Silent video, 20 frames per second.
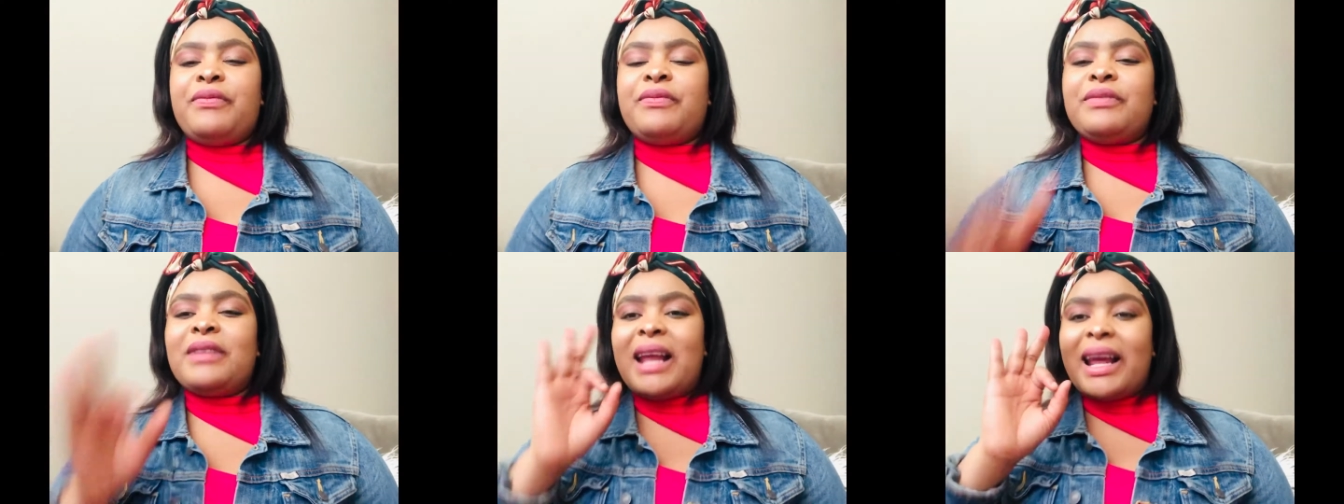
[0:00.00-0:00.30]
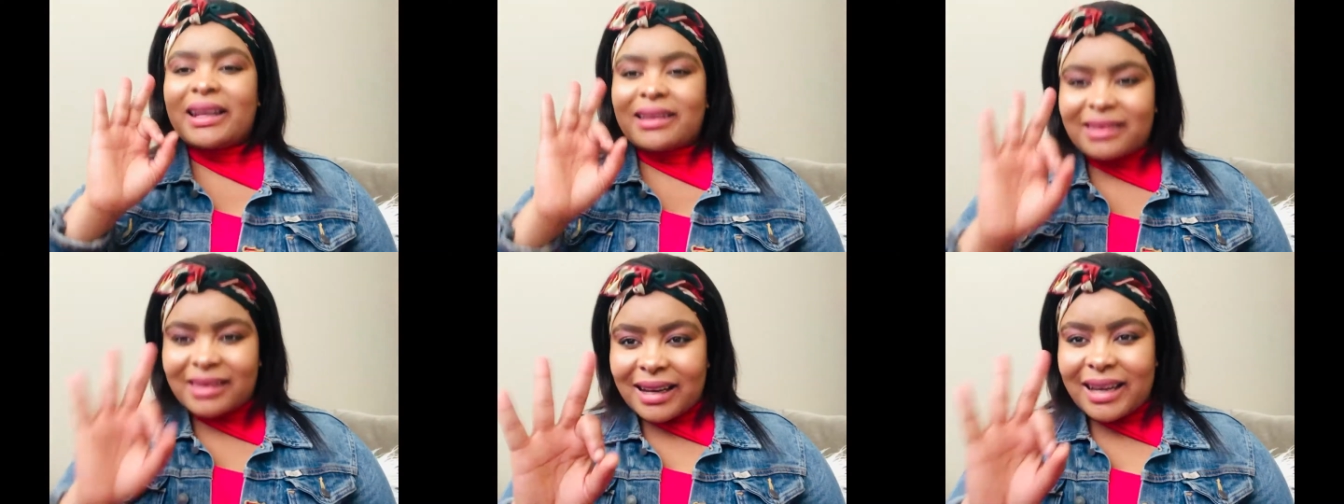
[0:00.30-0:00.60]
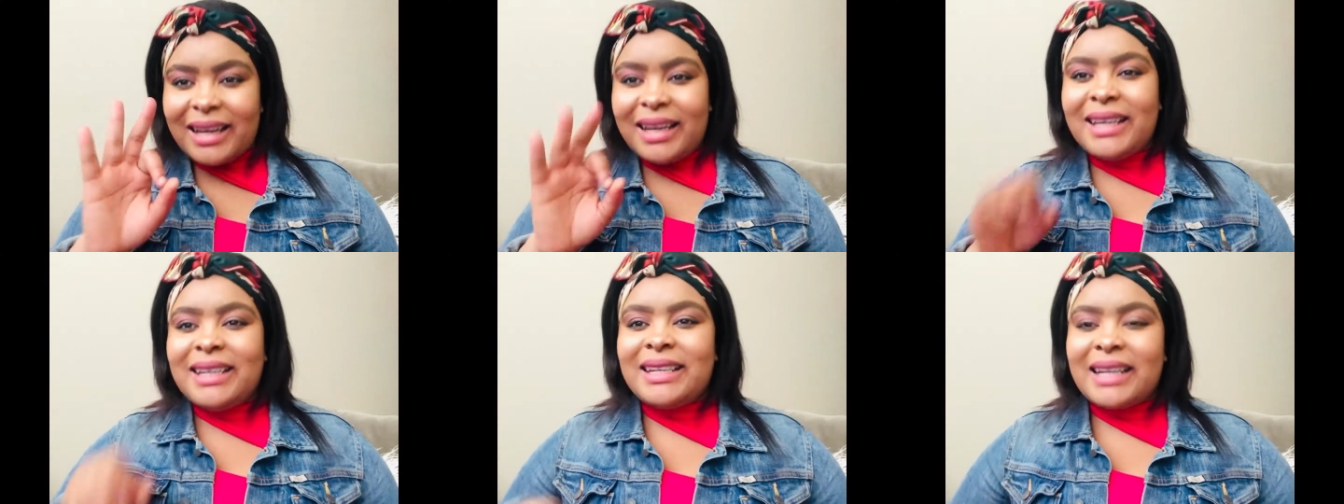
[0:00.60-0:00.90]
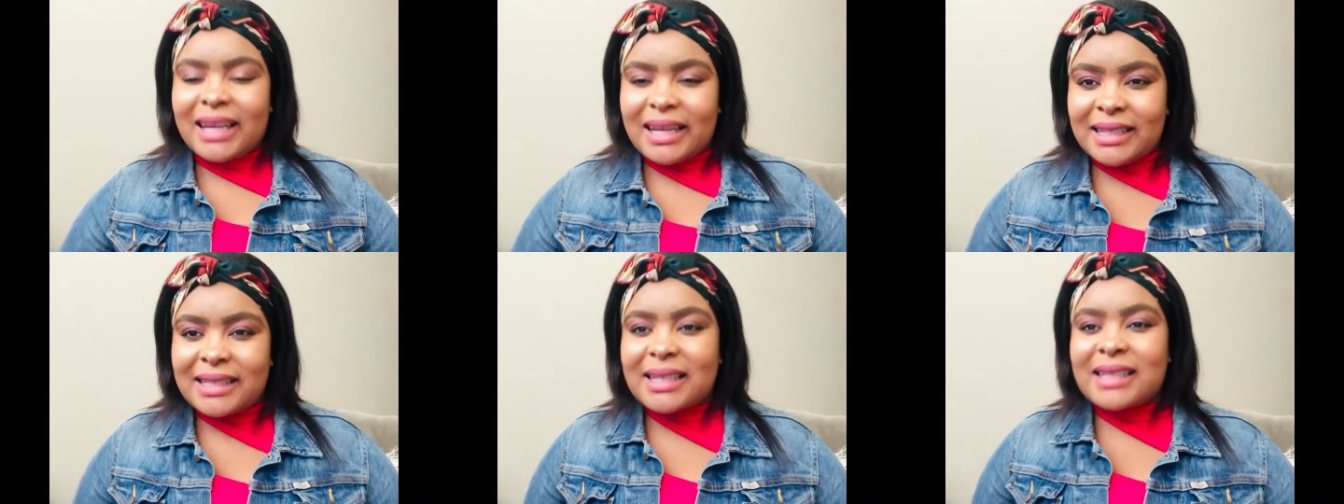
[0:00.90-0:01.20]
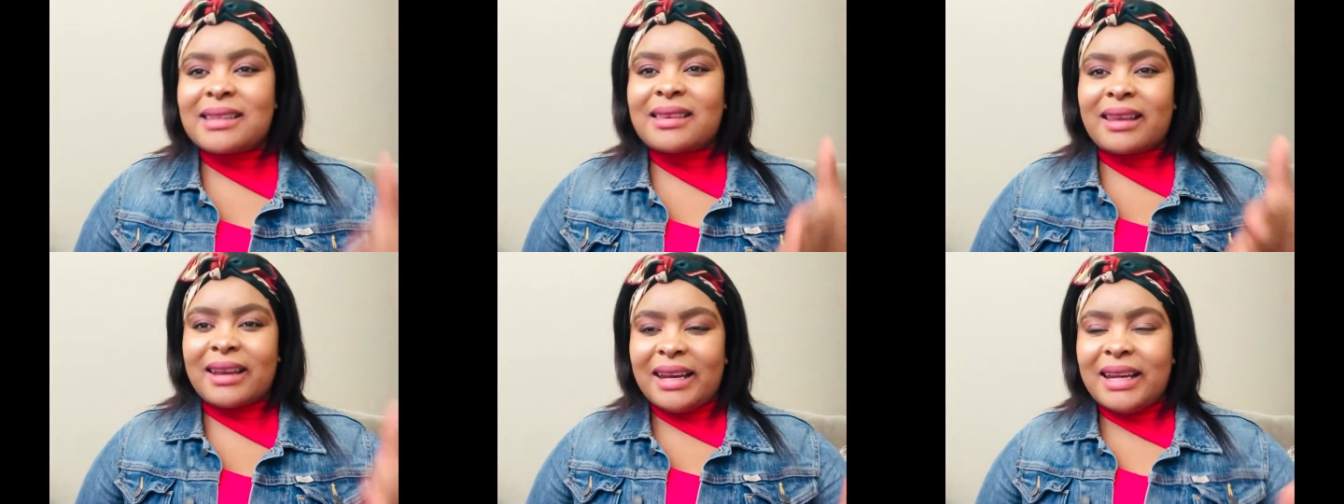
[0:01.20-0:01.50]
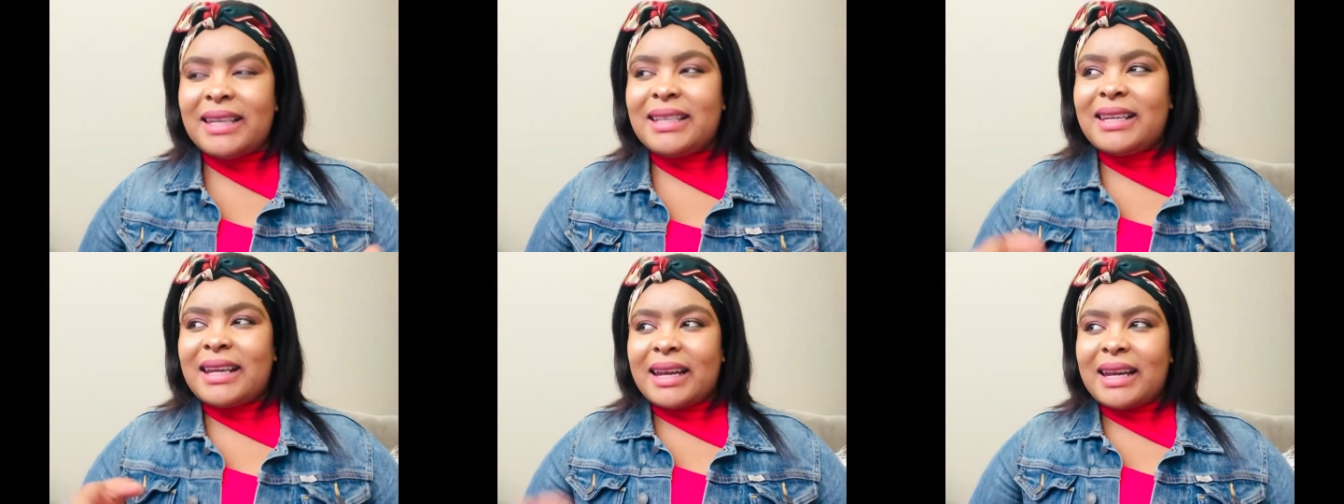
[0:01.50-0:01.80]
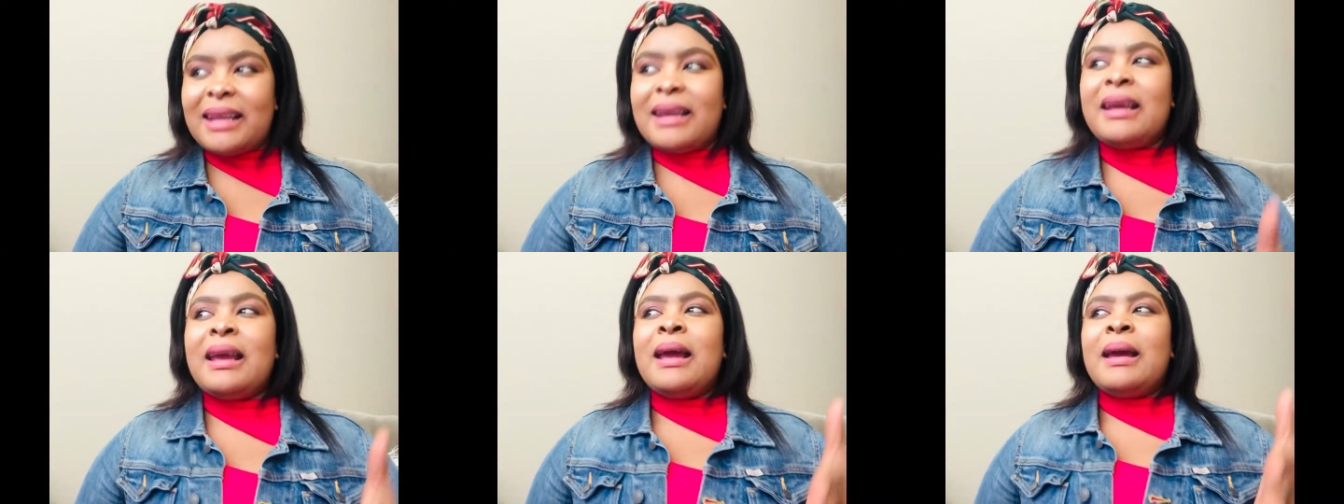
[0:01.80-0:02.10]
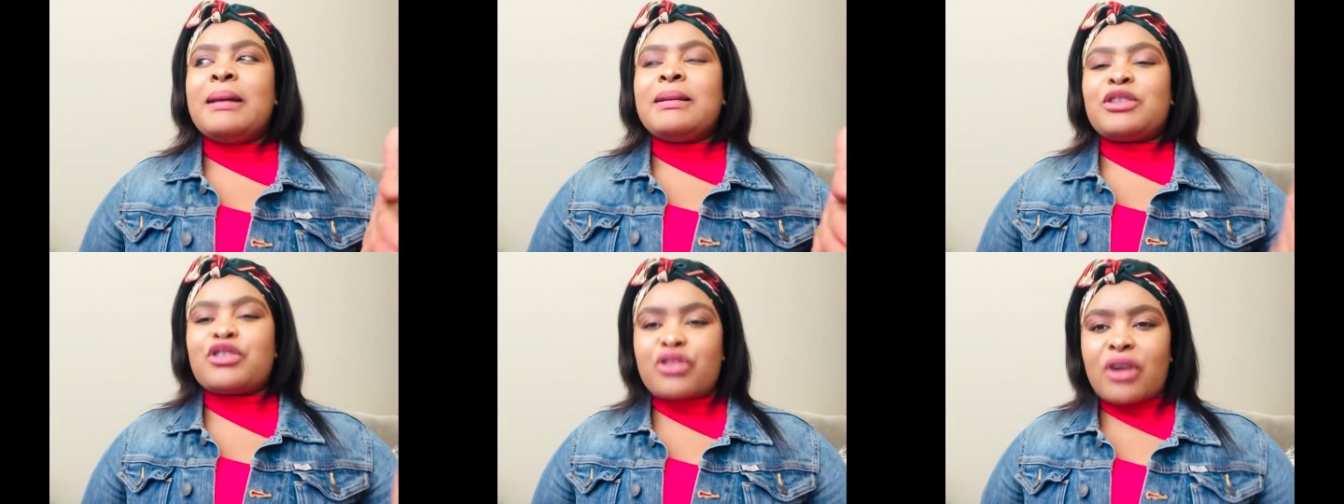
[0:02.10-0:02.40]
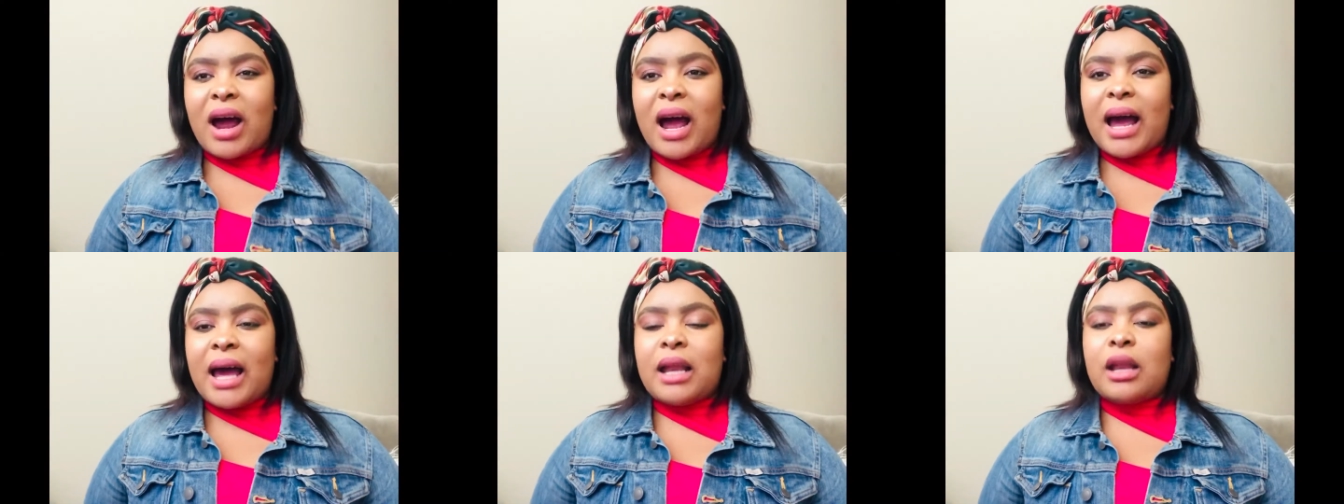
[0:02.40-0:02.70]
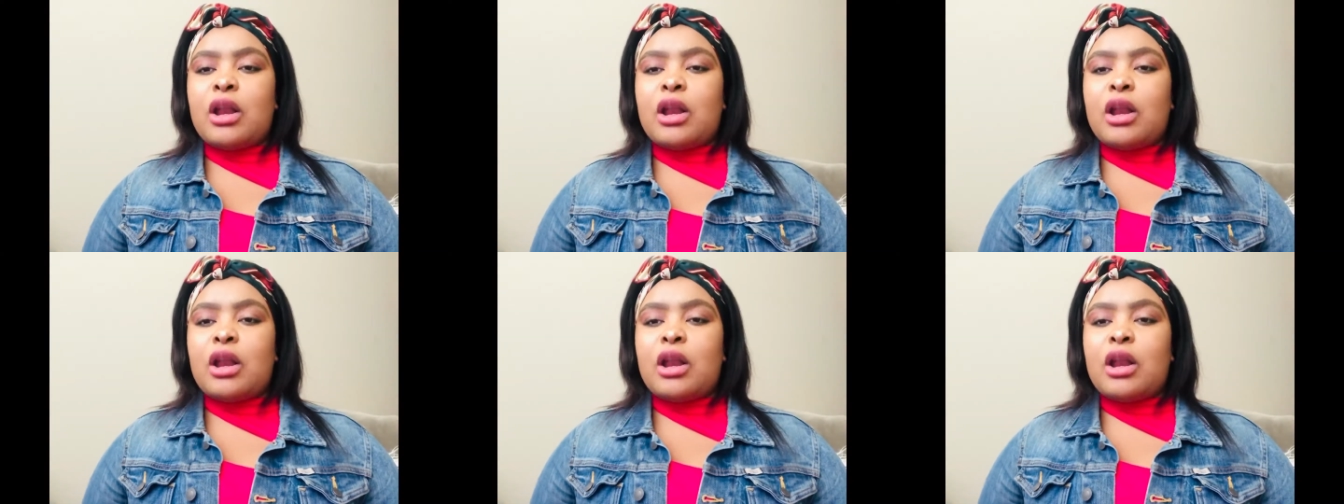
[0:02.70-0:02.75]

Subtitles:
like 3 days, a 3-day trial,